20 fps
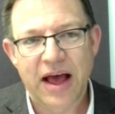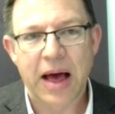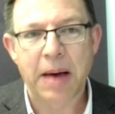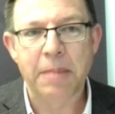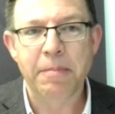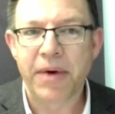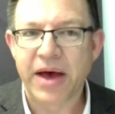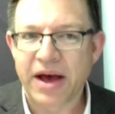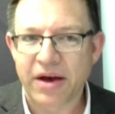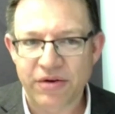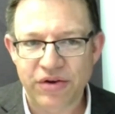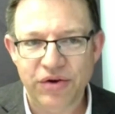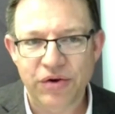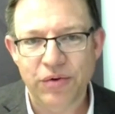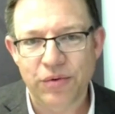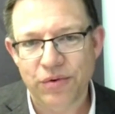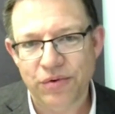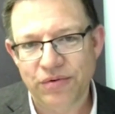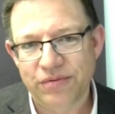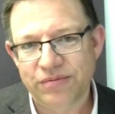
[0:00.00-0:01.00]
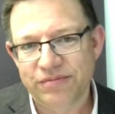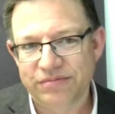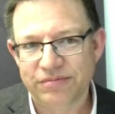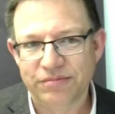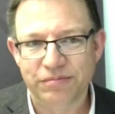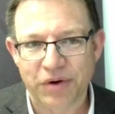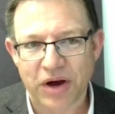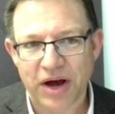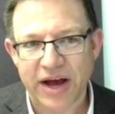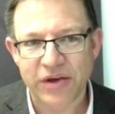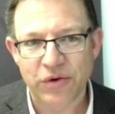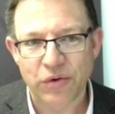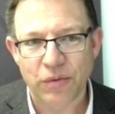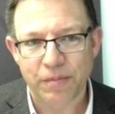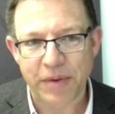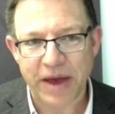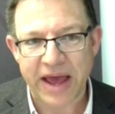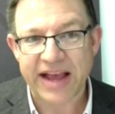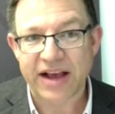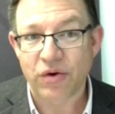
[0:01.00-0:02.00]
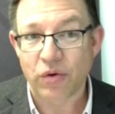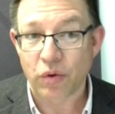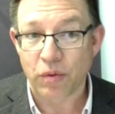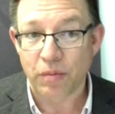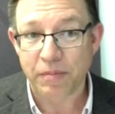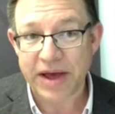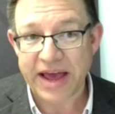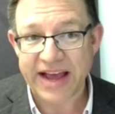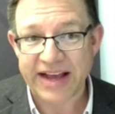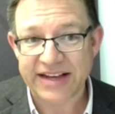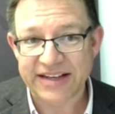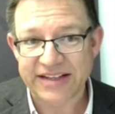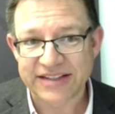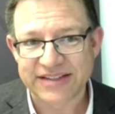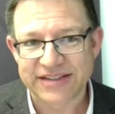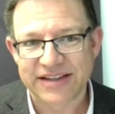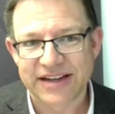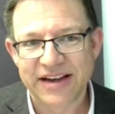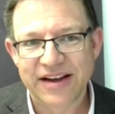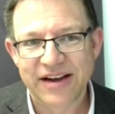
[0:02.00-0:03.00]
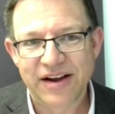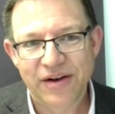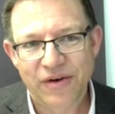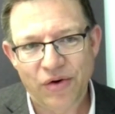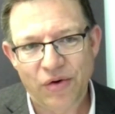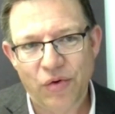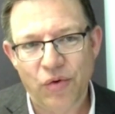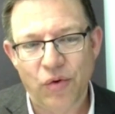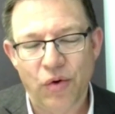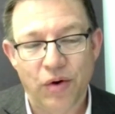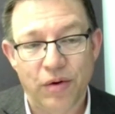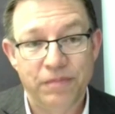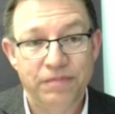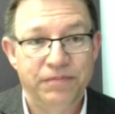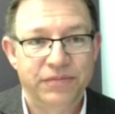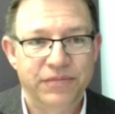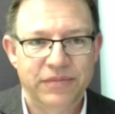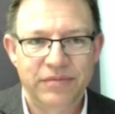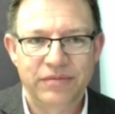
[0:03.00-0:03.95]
about you by your bank or banks, or